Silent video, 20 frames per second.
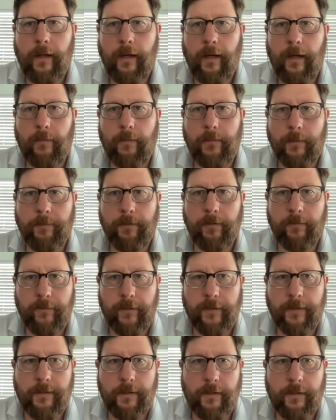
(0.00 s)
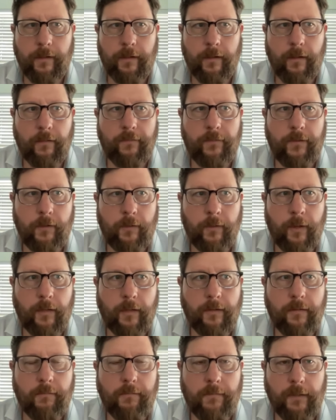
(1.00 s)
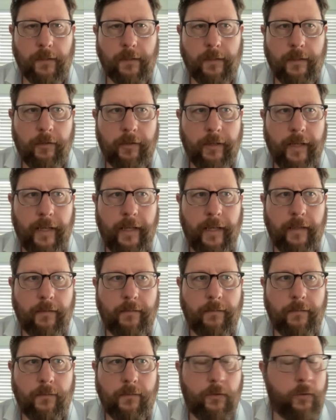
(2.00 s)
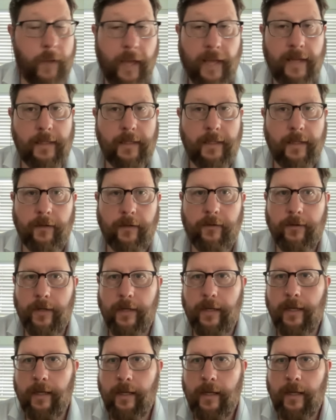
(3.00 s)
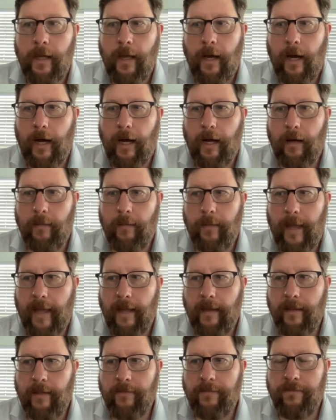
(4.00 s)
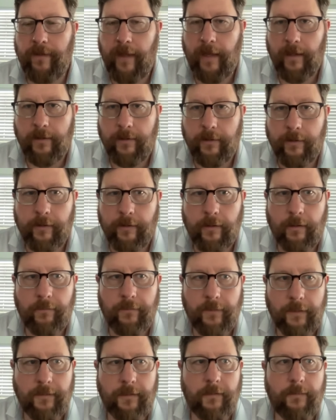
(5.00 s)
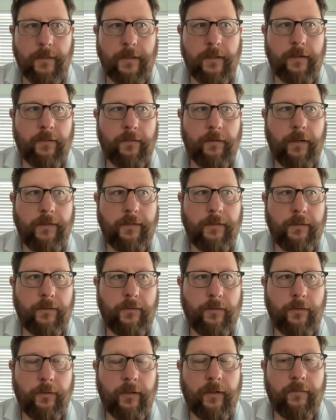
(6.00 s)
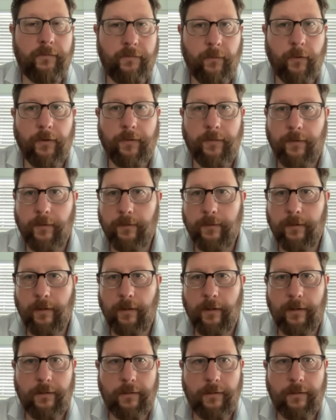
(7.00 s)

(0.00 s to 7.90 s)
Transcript: the provision of U.S. military aid to any country and the failure of this administration to enforce those laws.